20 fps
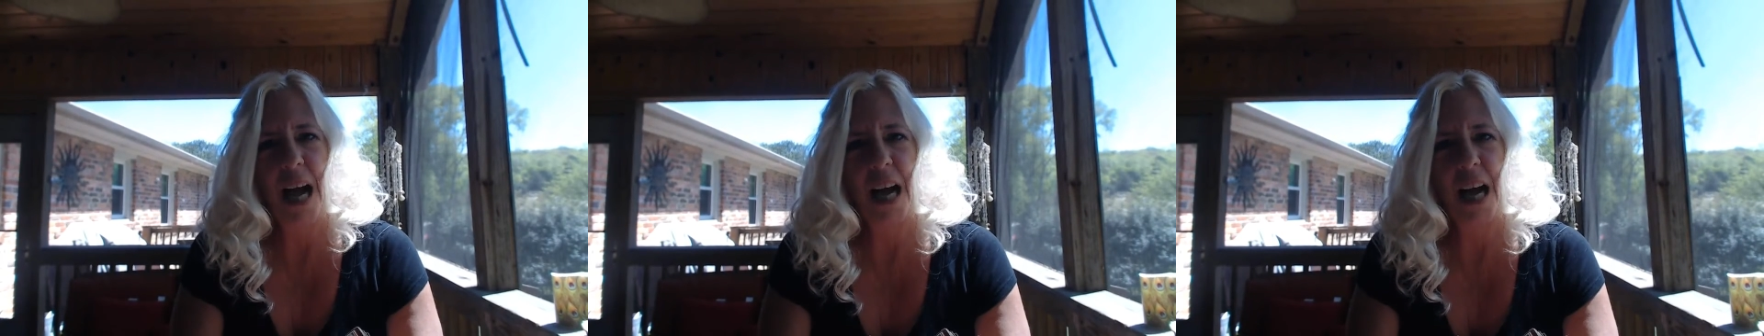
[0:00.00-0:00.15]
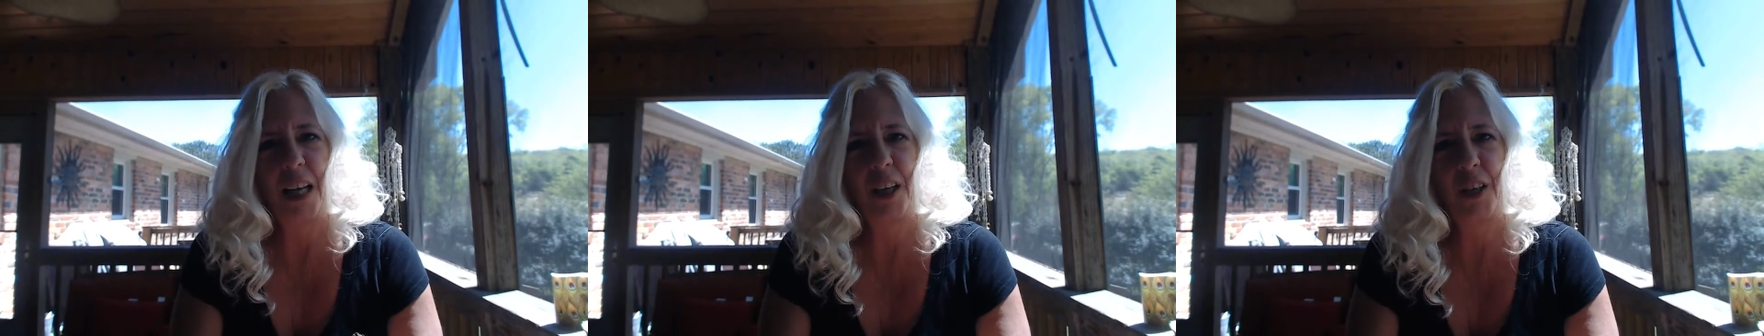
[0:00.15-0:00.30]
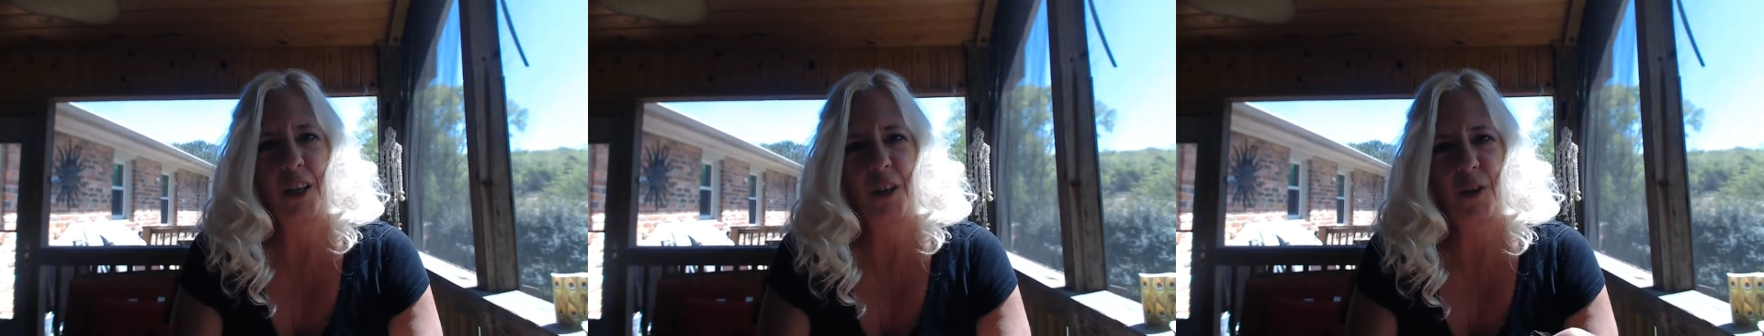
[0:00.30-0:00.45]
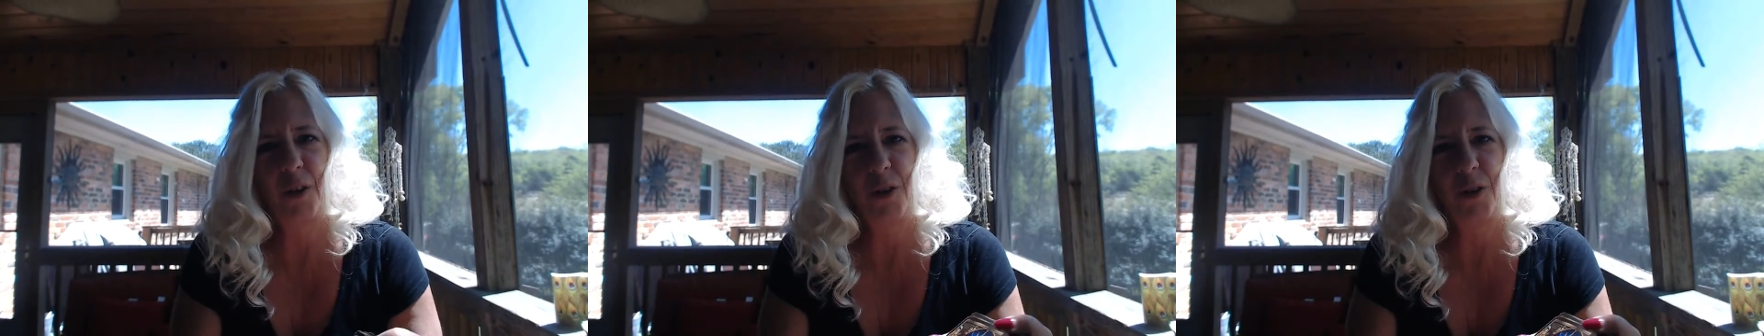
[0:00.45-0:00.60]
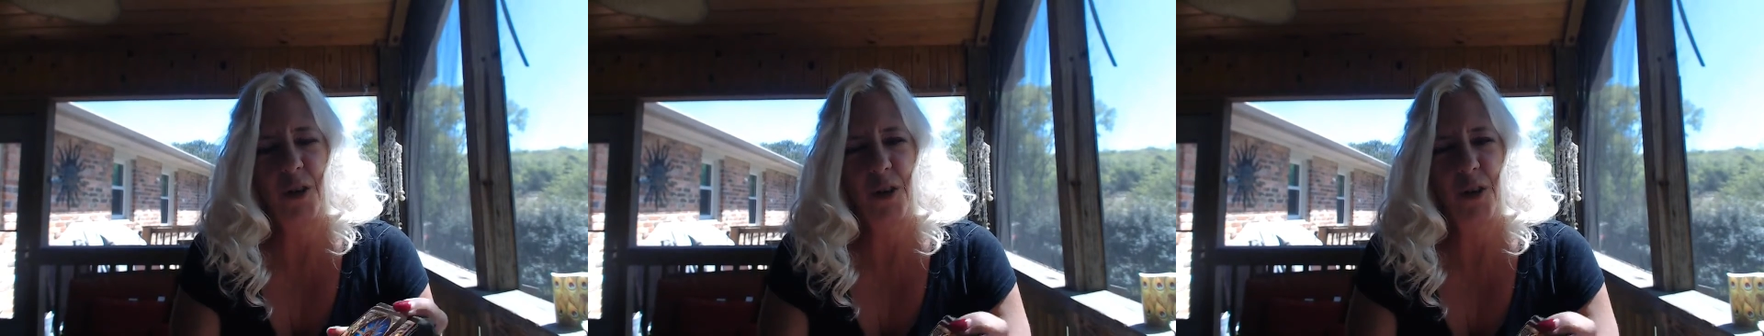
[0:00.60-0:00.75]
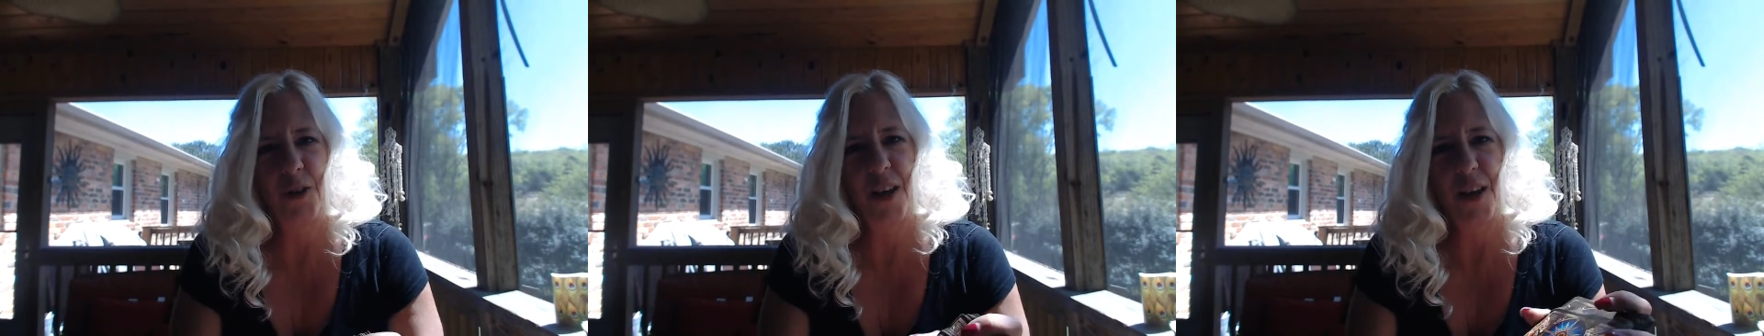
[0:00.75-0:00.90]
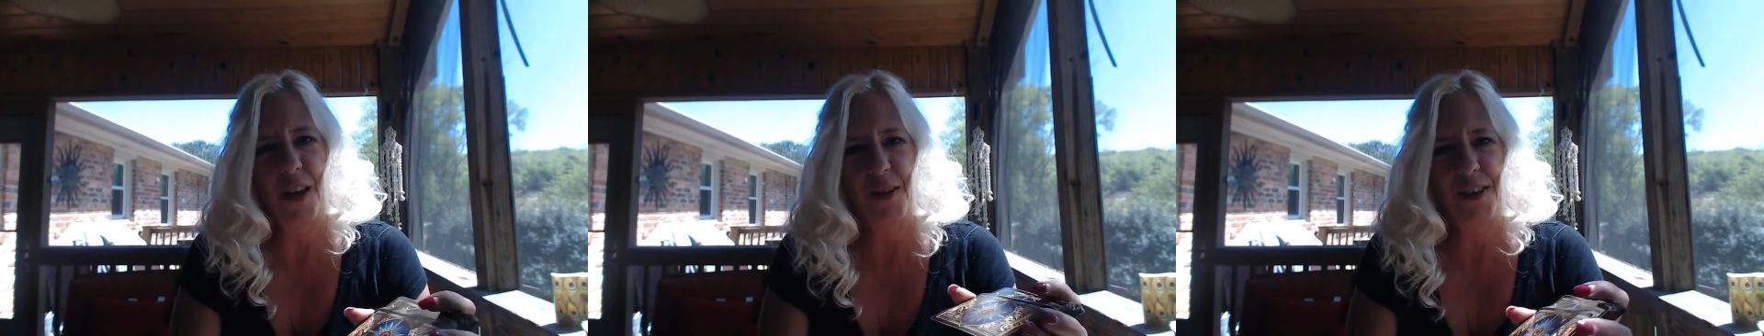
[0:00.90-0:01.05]

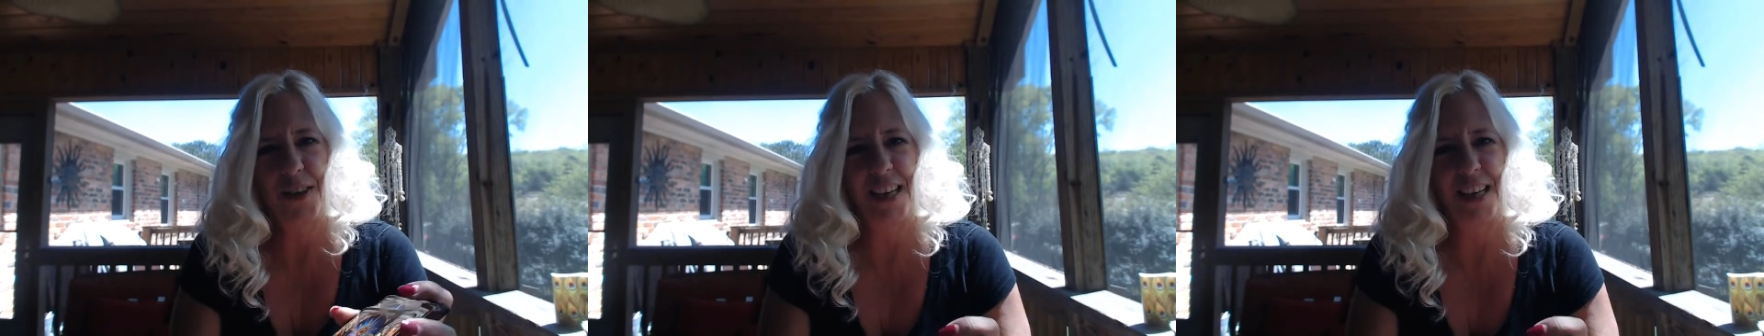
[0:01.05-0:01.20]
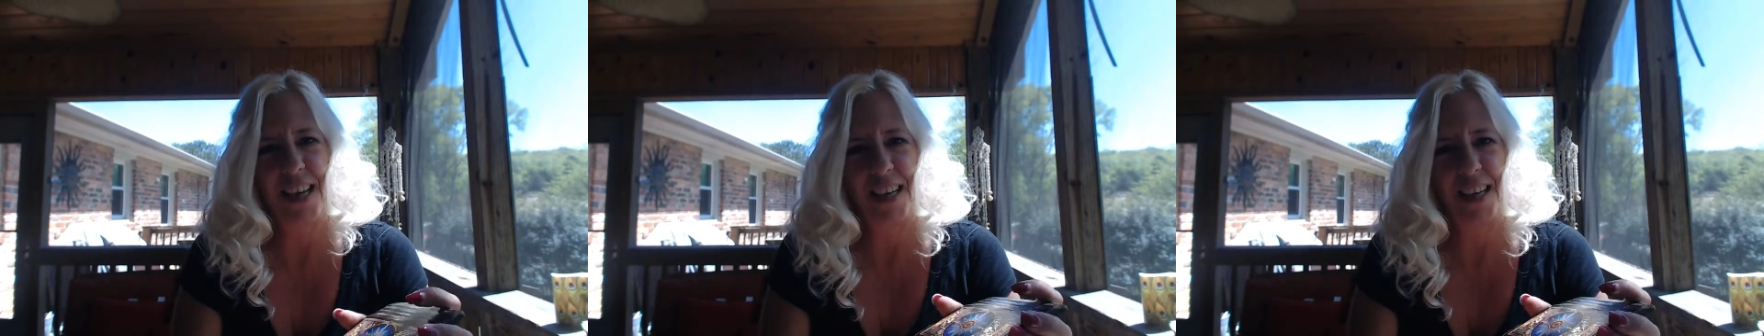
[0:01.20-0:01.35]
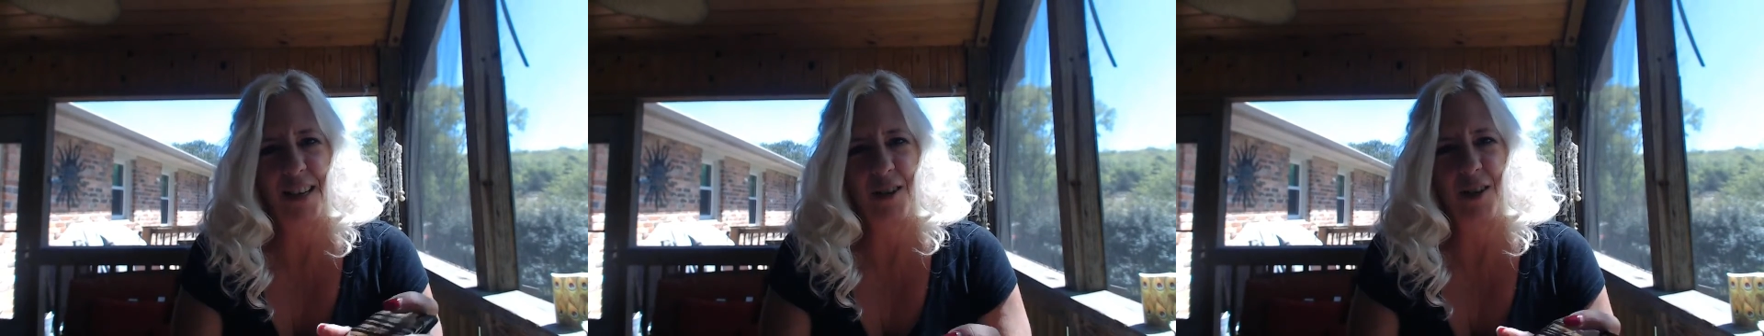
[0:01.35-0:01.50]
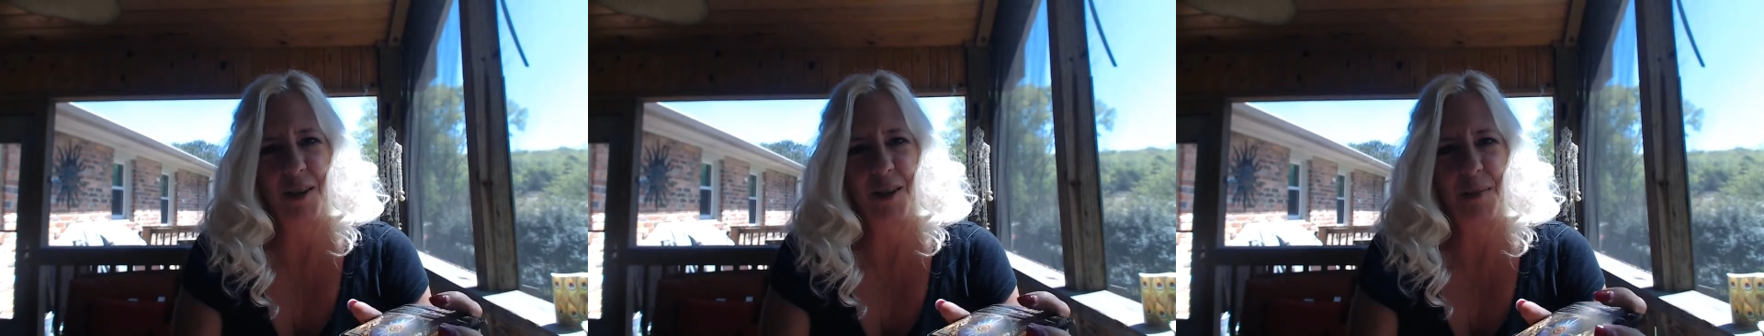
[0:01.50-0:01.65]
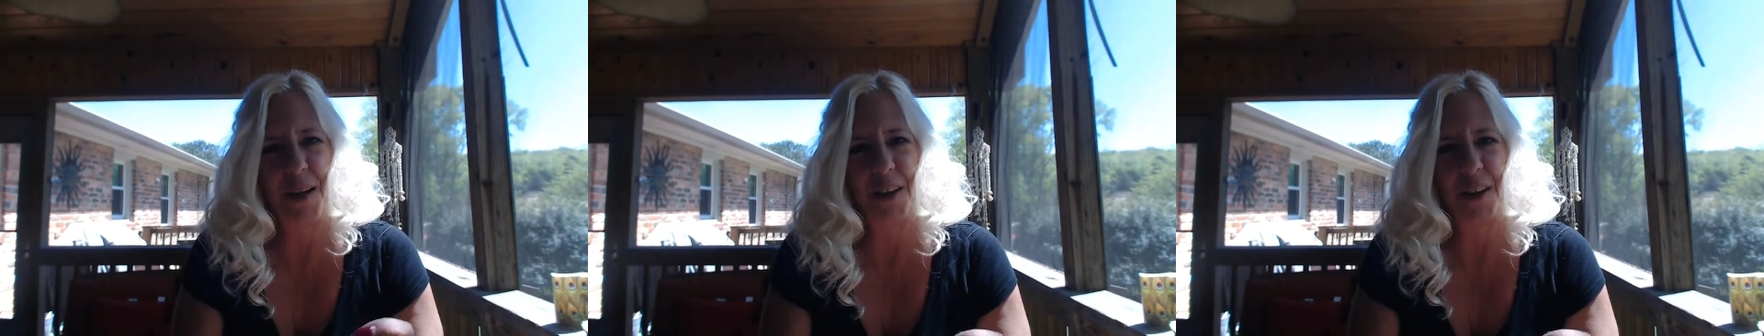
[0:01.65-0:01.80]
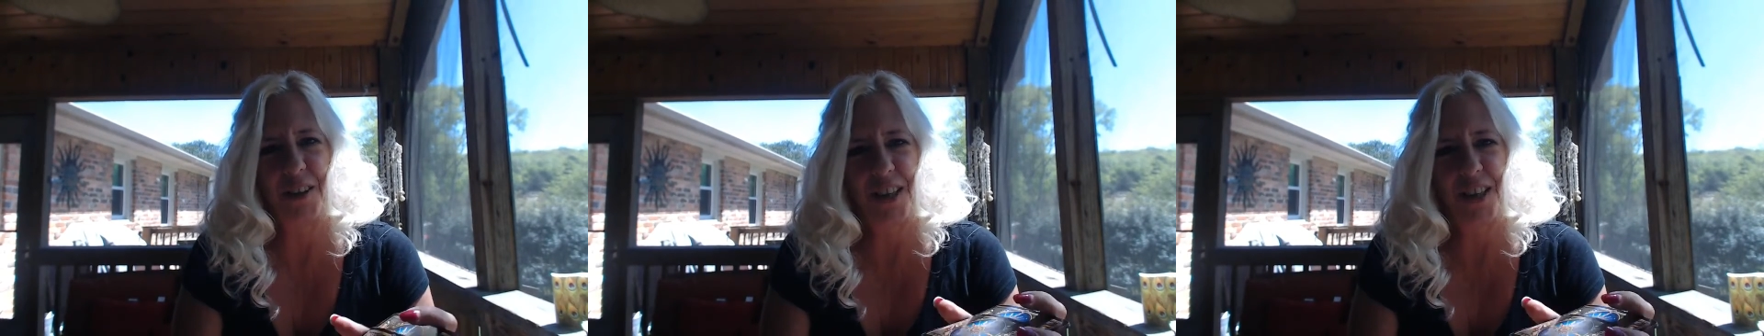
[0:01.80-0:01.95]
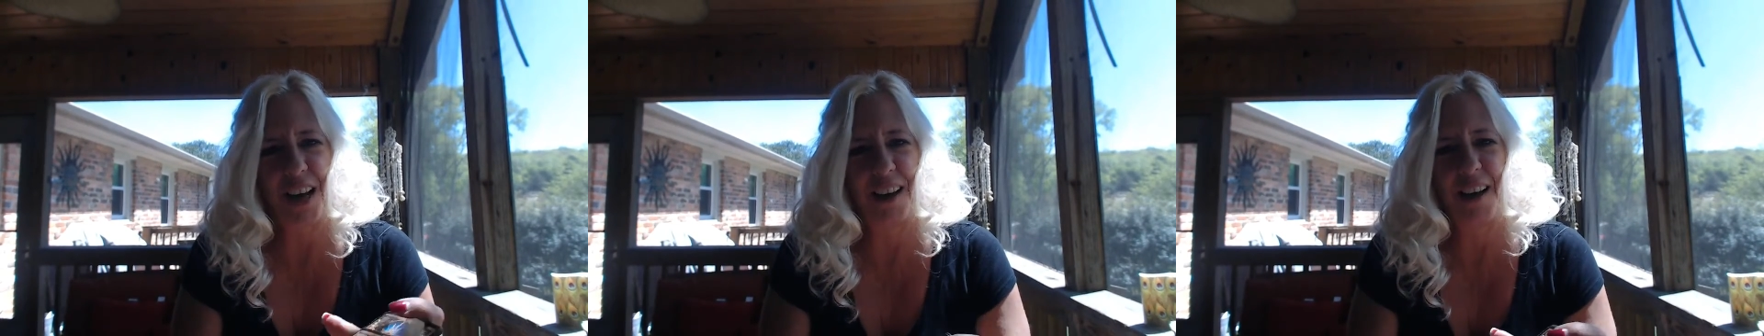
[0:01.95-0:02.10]

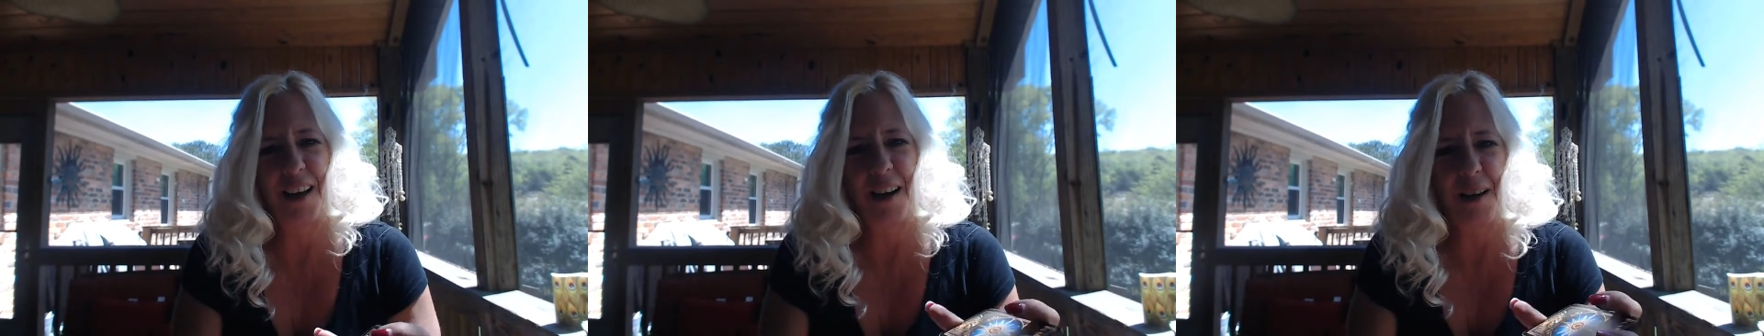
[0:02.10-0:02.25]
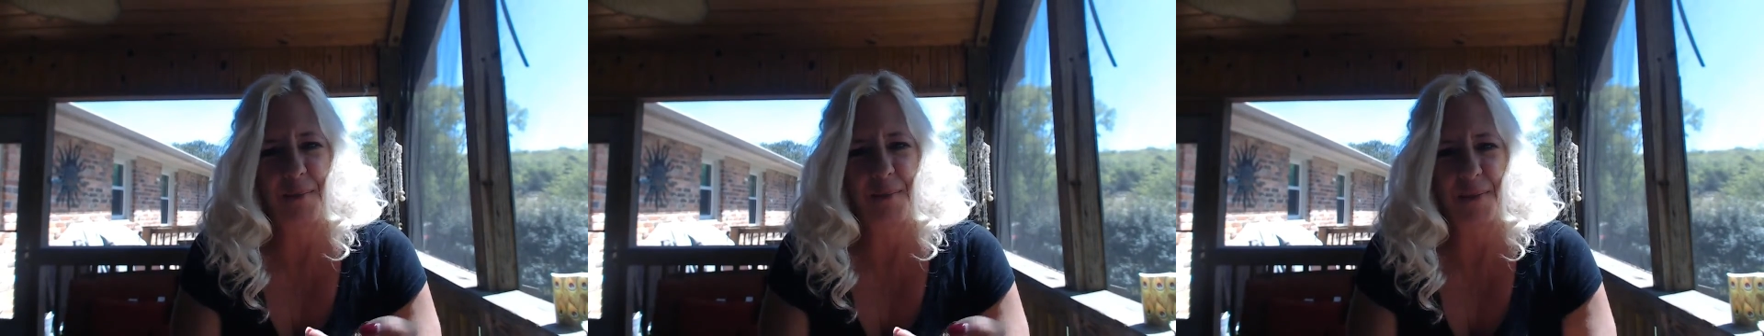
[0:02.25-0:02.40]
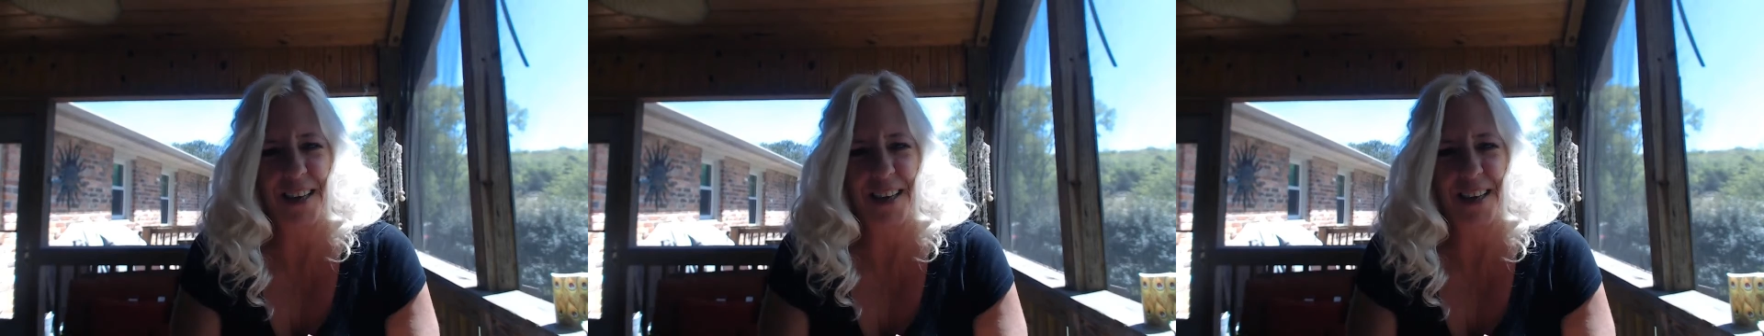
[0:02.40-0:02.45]
islandgirl2008@gmail.com.